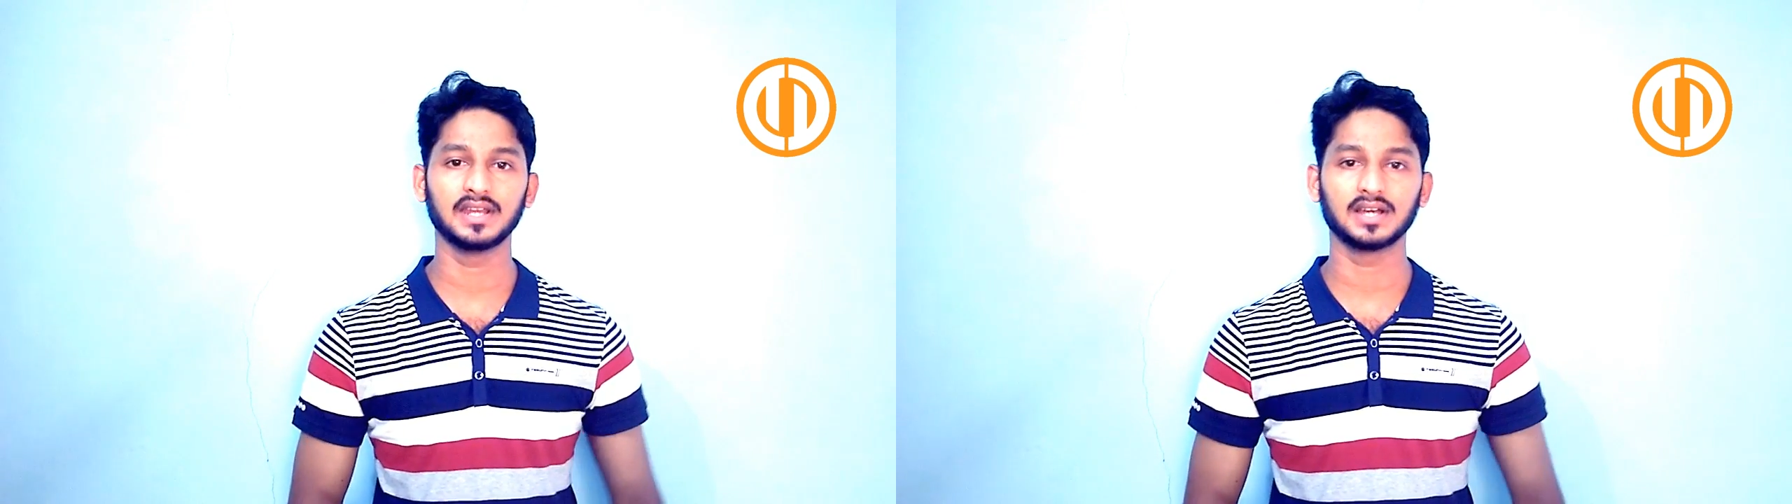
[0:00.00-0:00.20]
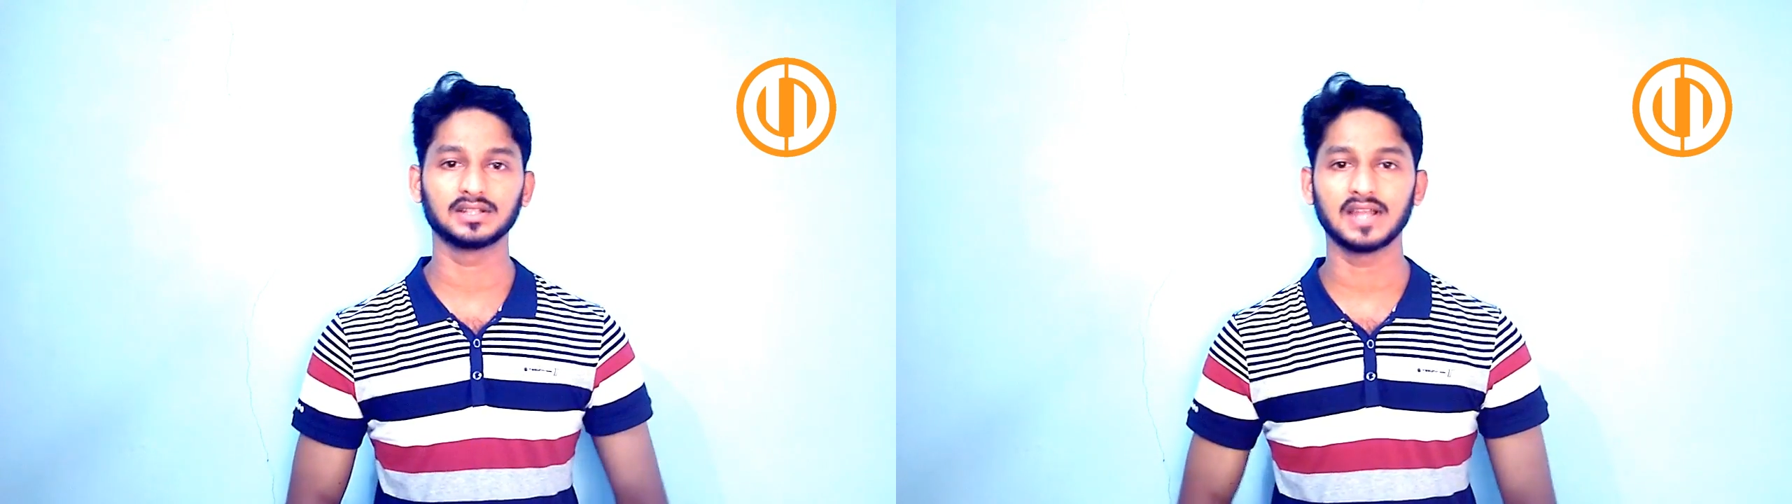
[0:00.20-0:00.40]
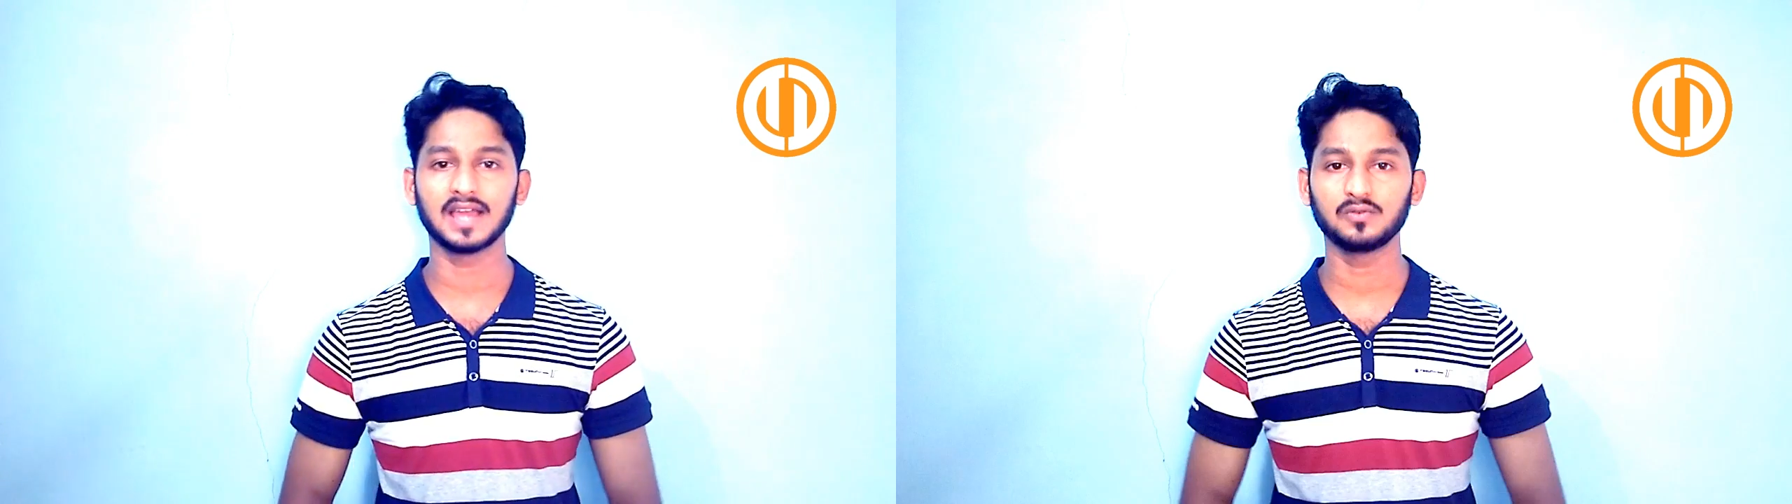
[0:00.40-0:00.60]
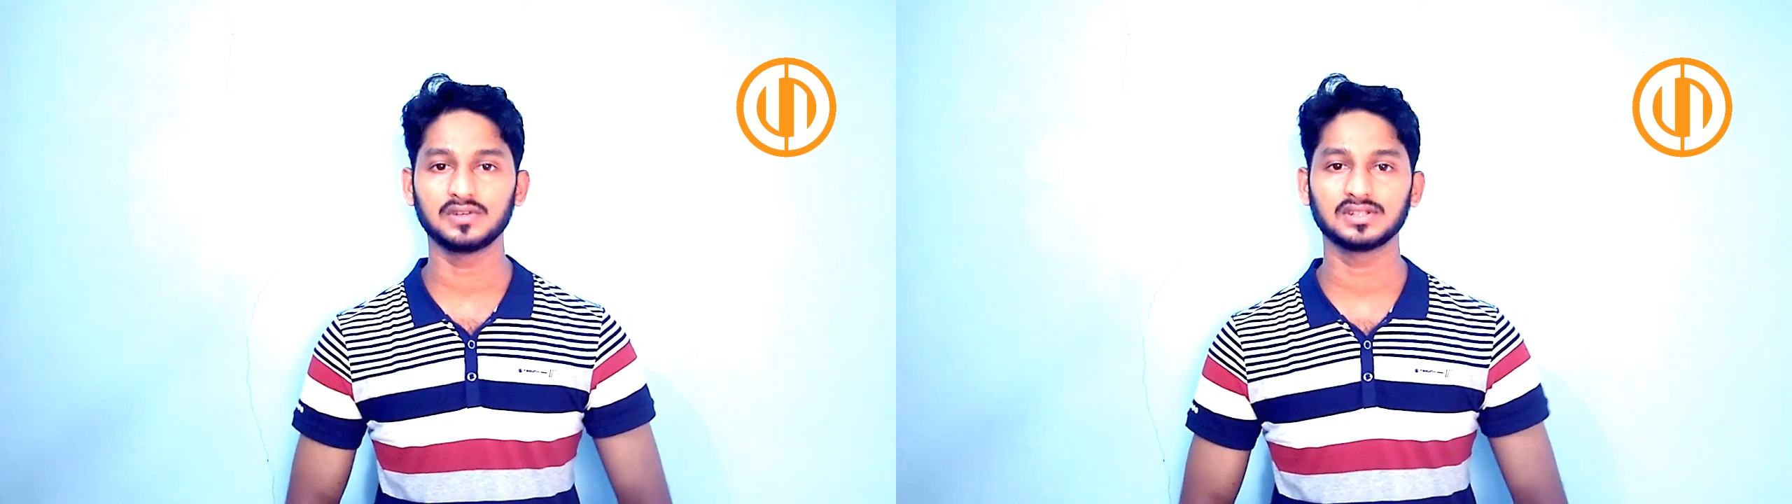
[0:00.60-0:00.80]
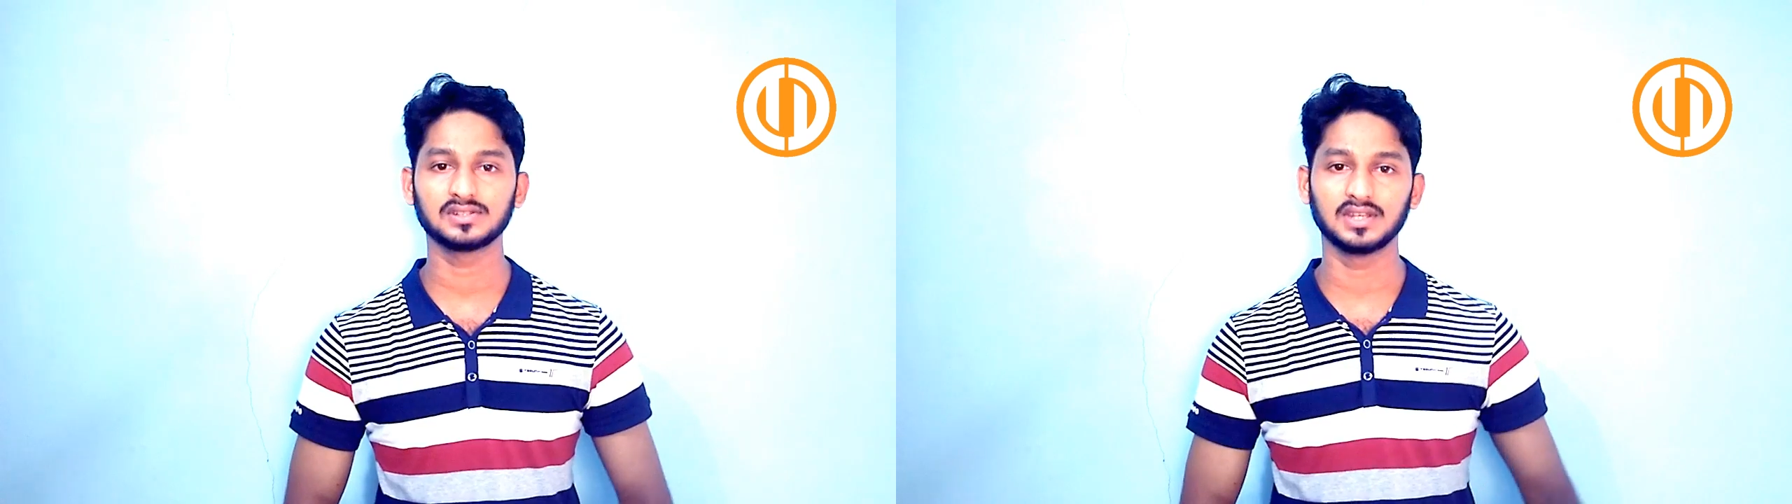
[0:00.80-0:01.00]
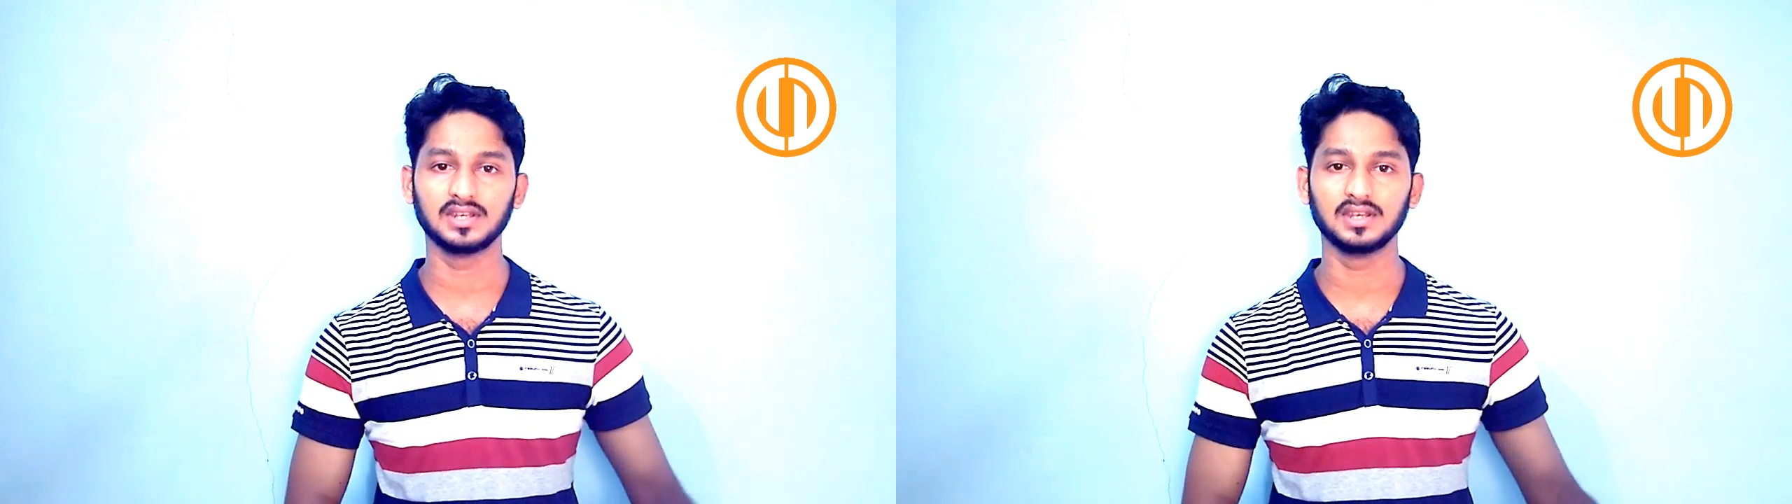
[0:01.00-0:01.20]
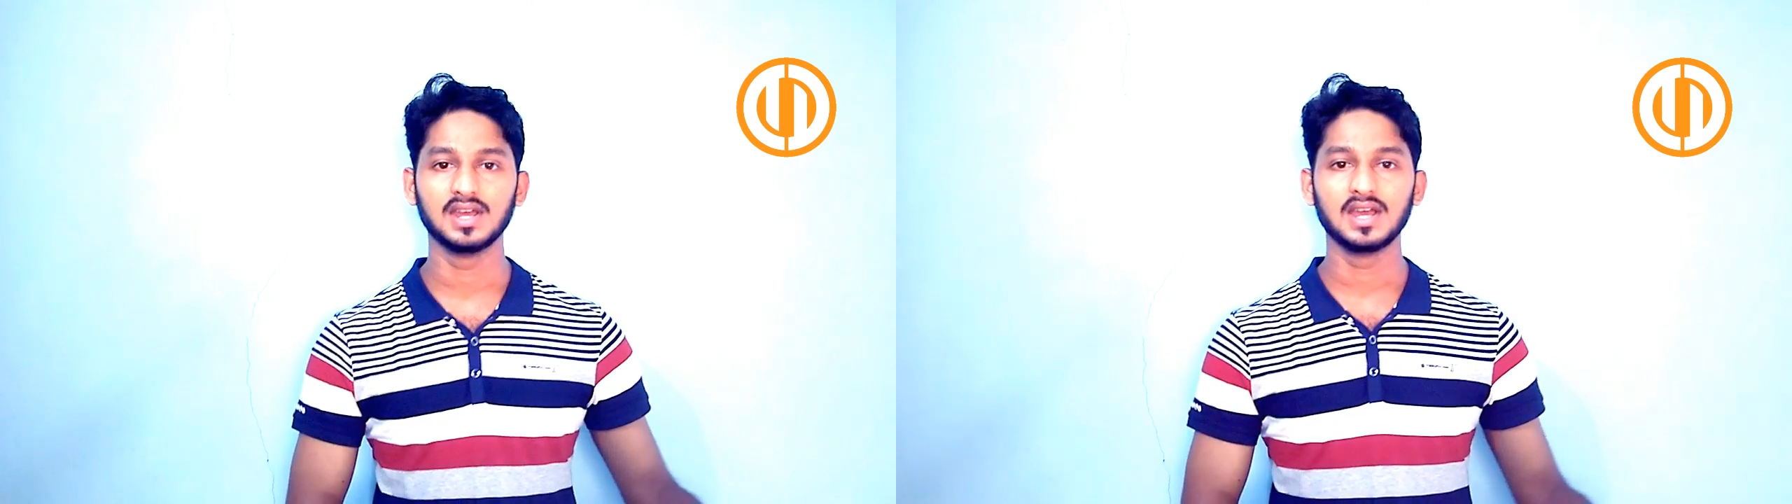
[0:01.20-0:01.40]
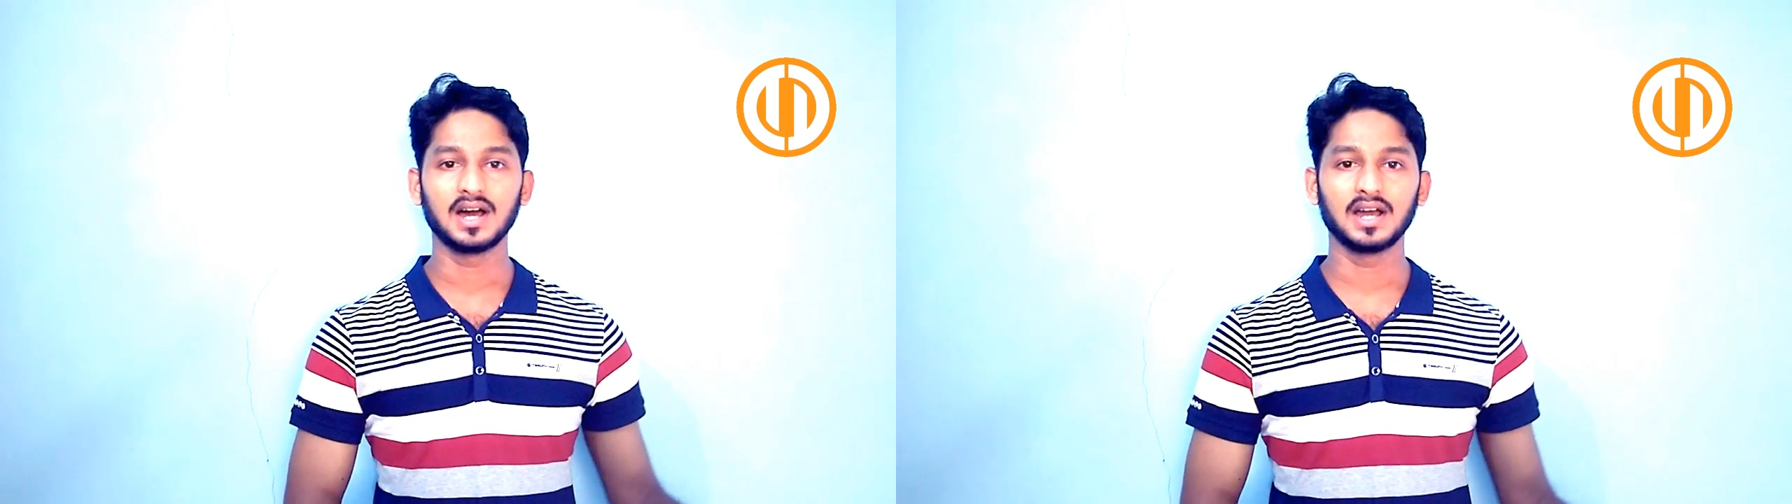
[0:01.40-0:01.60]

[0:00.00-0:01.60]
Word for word: any other languages in